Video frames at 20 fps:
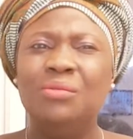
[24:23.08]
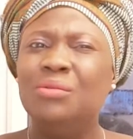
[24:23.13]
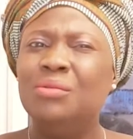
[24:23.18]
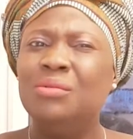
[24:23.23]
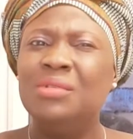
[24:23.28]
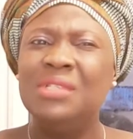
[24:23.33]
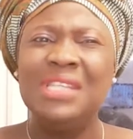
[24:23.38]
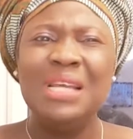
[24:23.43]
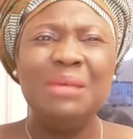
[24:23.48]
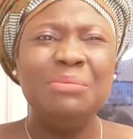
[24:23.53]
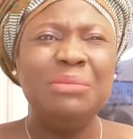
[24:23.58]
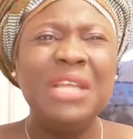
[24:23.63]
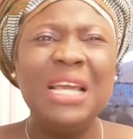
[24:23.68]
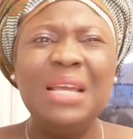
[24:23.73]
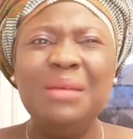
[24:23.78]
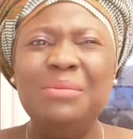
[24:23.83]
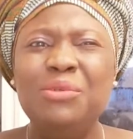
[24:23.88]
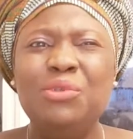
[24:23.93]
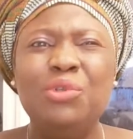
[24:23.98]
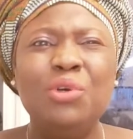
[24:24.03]

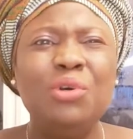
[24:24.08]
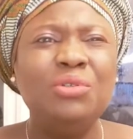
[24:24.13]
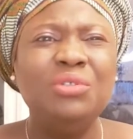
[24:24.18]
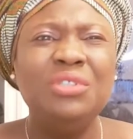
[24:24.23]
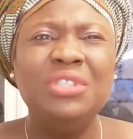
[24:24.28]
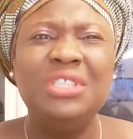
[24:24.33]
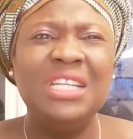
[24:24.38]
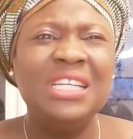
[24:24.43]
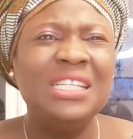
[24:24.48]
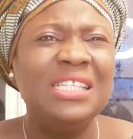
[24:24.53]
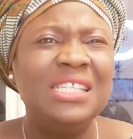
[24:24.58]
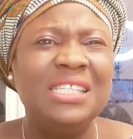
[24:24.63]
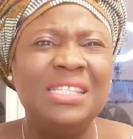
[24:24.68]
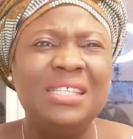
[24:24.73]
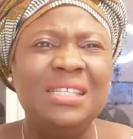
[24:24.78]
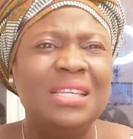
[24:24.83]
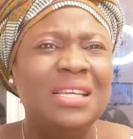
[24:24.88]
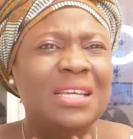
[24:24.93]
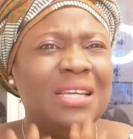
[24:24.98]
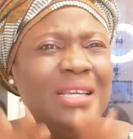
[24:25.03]
Sometimes don't
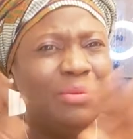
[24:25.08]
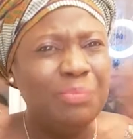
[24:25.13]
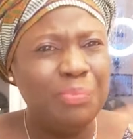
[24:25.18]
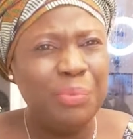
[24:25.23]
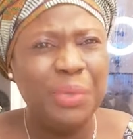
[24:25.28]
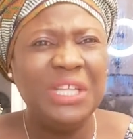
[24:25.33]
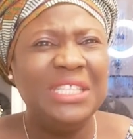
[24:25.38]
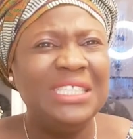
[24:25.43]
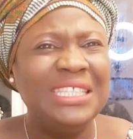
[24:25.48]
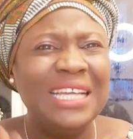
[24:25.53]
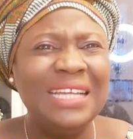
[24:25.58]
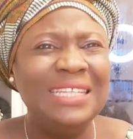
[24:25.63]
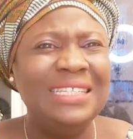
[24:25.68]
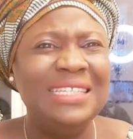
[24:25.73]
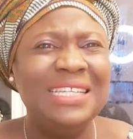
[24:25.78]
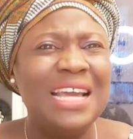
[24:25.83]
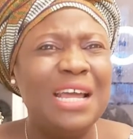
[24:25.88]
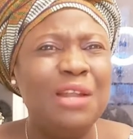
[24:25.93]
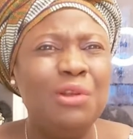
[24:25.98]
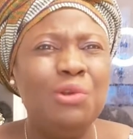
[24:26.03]
just picture
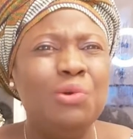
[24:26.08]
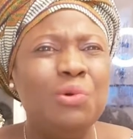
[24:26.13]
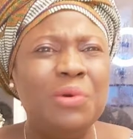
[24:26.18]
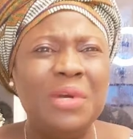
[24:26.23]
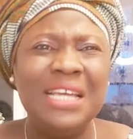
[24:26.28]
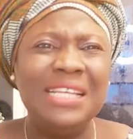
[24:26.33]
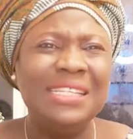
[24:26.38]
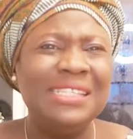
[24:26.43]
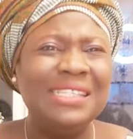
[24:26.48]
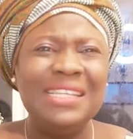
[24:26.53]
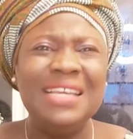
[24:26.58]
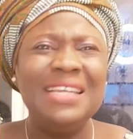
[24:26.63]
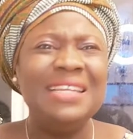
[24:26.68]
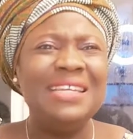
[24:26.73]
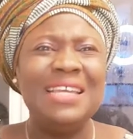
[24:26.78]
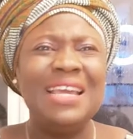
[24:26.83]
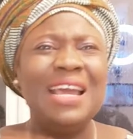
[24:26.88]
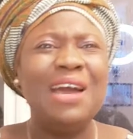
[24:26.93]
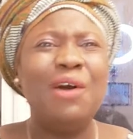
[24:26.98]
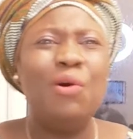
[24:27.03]
their look and say
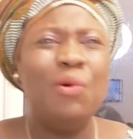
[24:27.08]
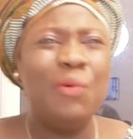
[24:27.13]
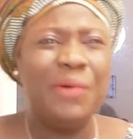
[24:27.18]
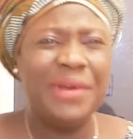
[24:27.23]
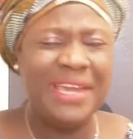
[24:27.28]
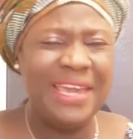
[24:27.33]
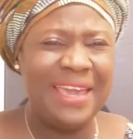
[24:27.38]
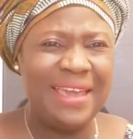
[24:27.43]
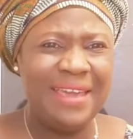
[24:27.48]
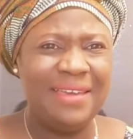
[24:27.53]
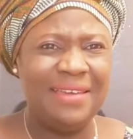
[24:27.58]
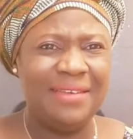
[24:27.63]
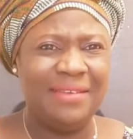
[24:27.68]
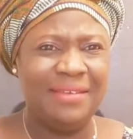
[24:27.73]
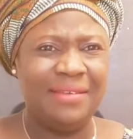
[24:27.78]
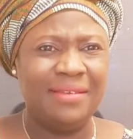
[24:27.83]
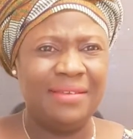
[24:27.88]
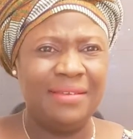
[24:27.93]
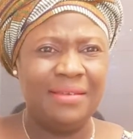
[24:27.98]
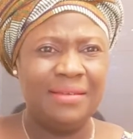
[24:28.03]
they are okay.
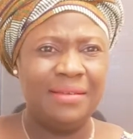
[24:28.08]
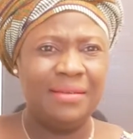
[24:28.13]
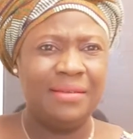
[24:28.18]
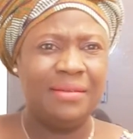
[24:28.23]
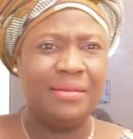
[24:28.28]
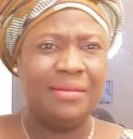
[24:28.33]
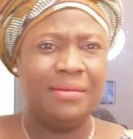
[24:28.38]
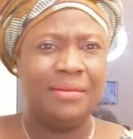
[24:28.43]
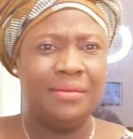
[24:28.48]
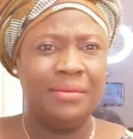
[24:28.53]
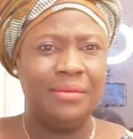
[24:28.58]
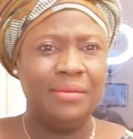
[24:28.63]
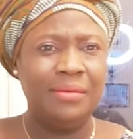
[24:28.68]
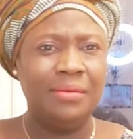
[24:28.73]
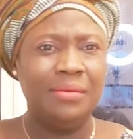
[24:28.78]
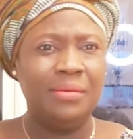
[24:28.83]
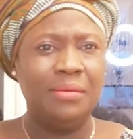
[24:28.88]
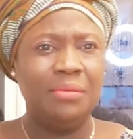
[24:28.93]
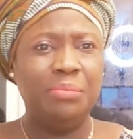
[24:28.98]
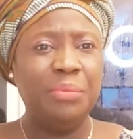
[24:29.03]

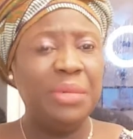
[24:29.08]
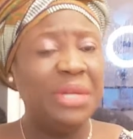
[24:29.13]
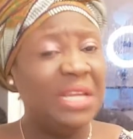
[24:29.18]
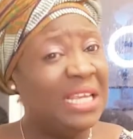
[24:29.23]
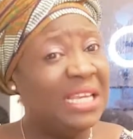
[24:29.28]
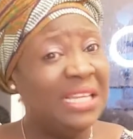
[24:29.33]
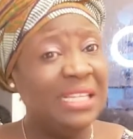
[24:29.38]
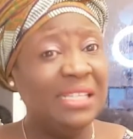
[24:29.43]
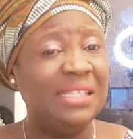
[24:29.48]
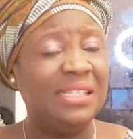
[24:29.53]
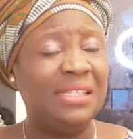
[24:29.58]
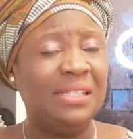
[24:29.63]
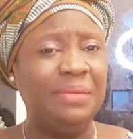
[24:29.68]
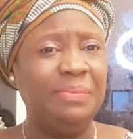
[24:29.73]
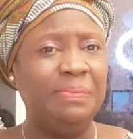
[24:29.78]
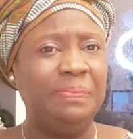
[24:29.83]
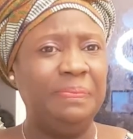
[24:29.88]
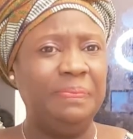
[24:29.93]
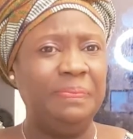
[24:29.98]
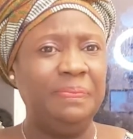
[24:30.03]
Please.
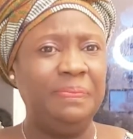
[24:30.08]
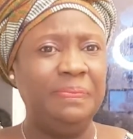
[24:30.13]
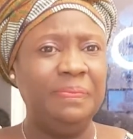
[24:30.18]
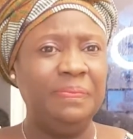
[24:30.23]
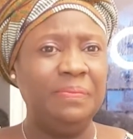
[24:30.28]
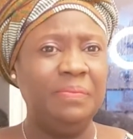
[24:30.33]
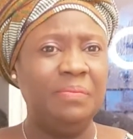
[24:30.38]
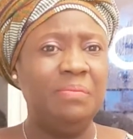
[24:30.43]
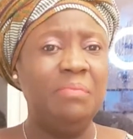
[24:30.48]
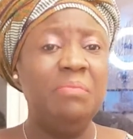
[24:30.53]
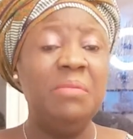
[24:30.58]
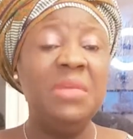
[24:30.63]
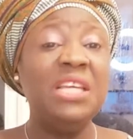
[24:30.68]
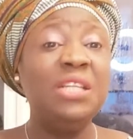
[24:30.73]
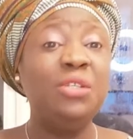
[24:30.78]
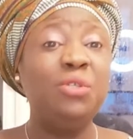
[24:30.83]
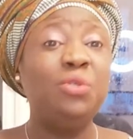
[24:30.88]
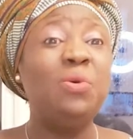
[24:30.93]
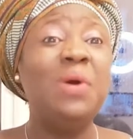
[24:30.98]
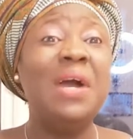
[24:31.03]
Me
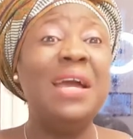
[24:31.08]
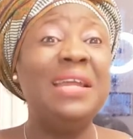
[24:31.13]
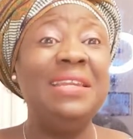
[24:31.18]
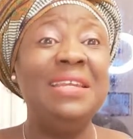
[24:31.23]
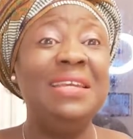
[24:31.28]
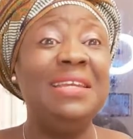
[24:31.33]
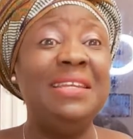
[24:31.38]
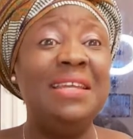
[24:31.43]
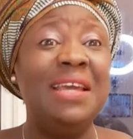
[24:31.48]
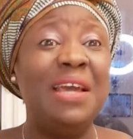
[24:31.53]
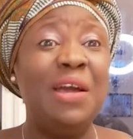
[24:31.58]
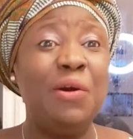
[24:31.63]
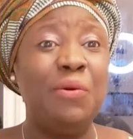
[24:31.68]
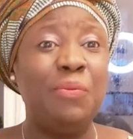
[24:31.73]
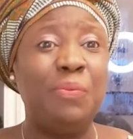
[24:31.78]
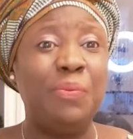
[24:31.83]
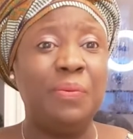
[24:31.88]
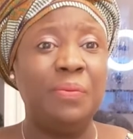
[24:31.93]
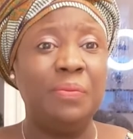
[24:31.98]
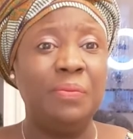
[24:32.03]
too, I need
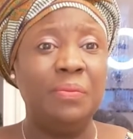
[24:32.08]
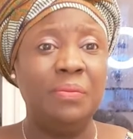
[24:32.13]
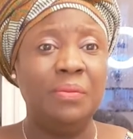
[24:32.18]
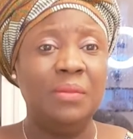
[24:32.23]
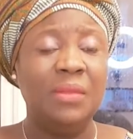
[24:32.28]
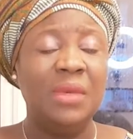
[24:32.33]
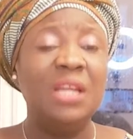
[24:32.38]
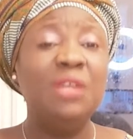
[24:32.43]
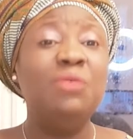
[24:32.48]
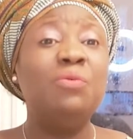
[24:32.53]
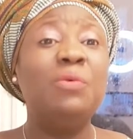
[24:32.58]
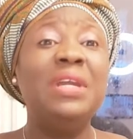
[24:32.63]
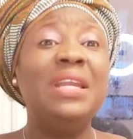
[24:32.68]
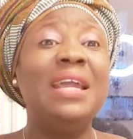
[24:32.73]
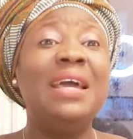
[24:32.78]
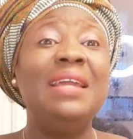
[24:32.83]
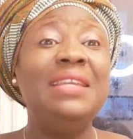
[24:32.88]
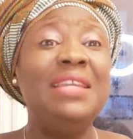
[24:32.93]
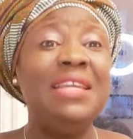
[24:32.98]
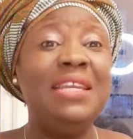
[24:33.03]
help. And when
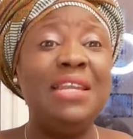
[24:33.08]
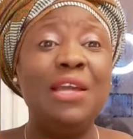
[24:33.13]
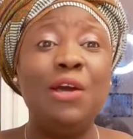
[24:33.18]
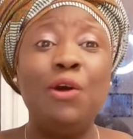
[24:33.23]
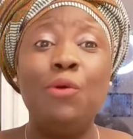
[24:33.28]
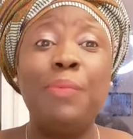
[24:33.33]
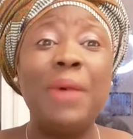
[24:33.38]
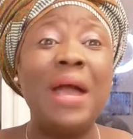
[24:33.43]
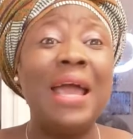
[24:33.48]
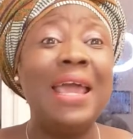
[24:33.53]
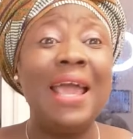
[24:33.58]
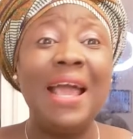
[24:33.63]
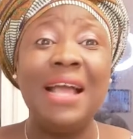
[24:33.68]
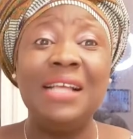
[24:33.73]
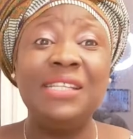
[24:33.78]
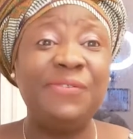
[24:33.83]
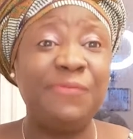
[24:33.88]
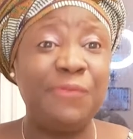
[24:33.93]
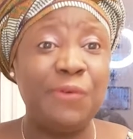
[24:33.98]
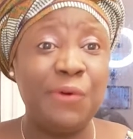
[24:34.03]
I need help, I
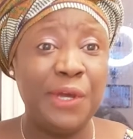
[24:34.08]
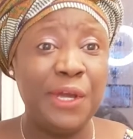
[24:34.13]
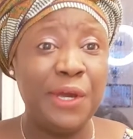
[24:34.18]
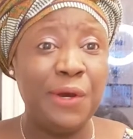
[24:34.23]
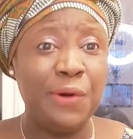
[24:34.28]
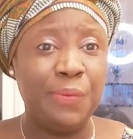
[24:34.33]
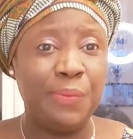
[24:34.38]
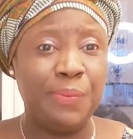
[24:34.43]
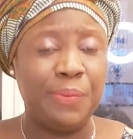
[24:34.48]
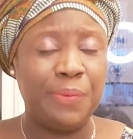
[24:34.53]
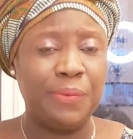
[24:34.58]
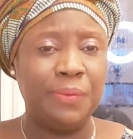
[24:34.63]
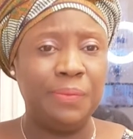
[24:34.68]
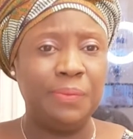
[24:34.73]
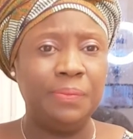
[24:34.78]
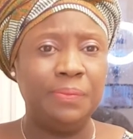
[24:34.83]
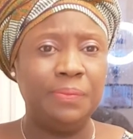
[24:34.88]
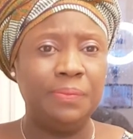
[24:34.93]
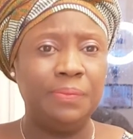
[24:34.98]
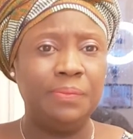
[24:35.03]
ask for help.
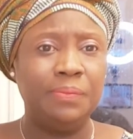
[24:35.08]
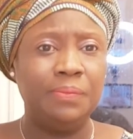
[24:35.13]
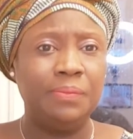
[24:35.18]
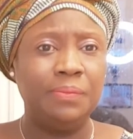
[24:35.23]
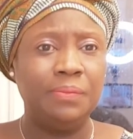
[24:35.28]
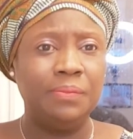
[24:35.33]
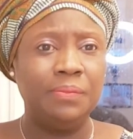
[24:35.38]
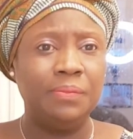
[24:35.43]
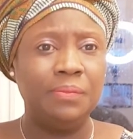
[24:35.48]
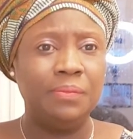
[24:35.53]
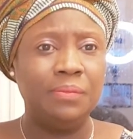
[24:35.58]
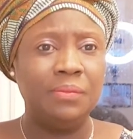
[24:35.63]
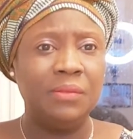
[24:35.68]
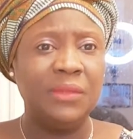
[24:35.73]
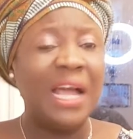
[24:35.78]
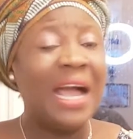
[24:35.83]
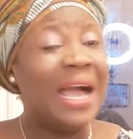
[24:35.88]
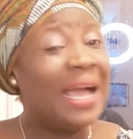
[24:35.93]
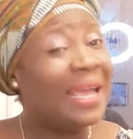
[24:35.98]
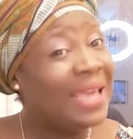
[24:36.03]

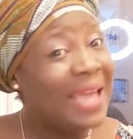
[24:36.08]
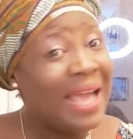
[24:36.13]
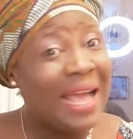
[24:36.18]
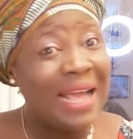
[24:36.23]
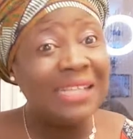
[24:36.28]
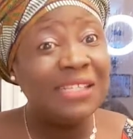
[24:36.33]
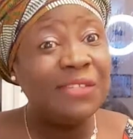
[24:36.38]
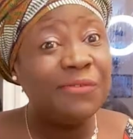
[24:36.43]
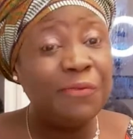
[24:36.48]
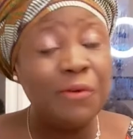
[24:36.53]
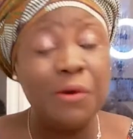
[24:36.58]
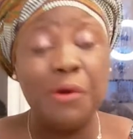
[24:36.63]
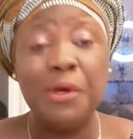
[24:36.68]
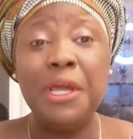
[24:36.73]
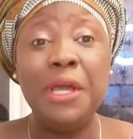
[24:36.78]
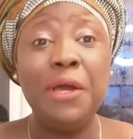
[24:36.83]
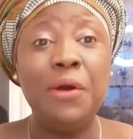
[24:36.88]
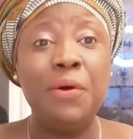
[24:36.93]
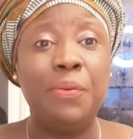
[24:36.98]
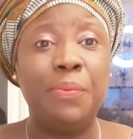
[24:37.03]
I ask for
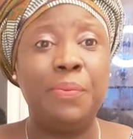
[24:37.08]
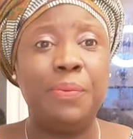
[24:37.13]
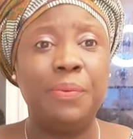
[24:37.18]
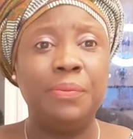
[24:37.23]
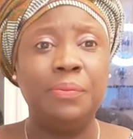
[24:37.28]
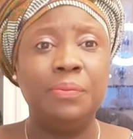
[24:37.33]
help.